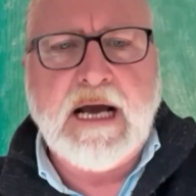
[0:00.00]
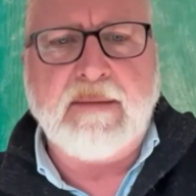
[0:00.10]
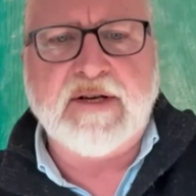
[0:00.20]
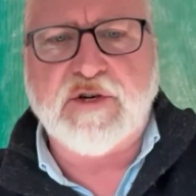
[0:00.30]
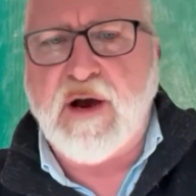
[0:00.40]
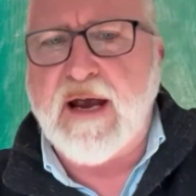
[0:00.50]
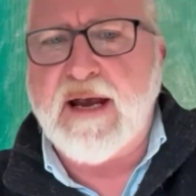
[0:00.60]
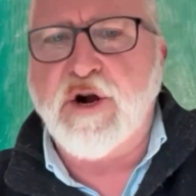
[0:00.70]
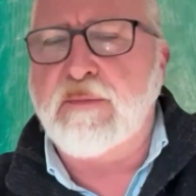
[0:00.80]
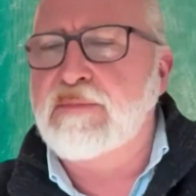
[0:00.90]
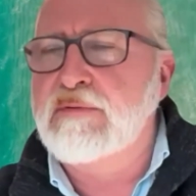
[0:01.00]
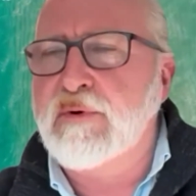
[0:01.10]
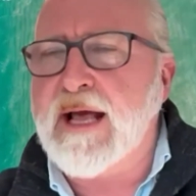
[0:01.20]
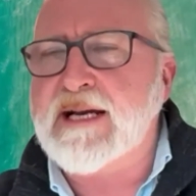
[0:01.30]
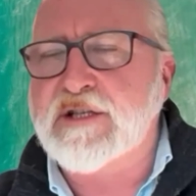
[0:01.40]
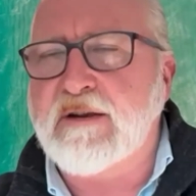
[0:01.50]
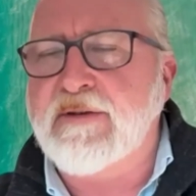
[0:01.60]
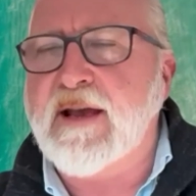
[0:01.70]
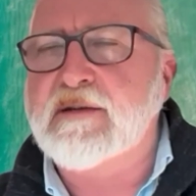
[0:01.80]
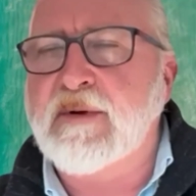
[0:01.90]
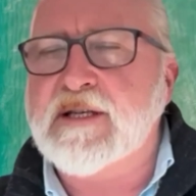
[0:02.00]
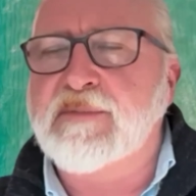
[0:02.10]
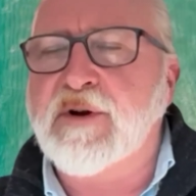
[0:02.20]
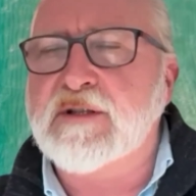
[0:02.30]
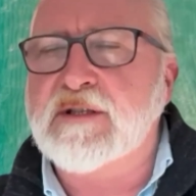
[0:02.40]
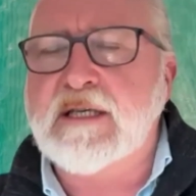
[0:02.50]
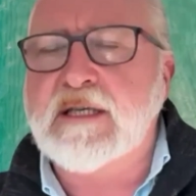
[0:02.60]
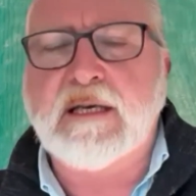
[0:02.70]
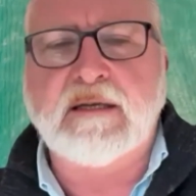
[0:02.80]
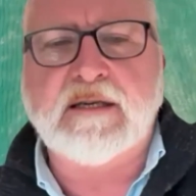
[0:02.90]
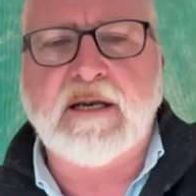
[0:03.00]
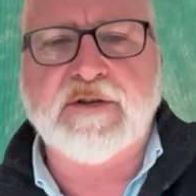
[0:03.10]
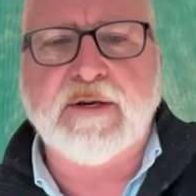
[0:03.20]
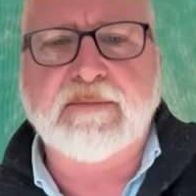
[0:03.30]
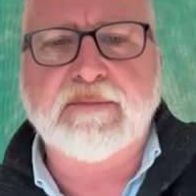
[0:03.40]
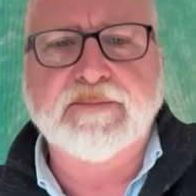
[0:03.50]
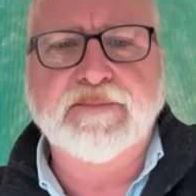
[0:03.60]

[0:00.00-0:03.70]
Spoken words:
an Australian COP would actually affect domestic policy in this country?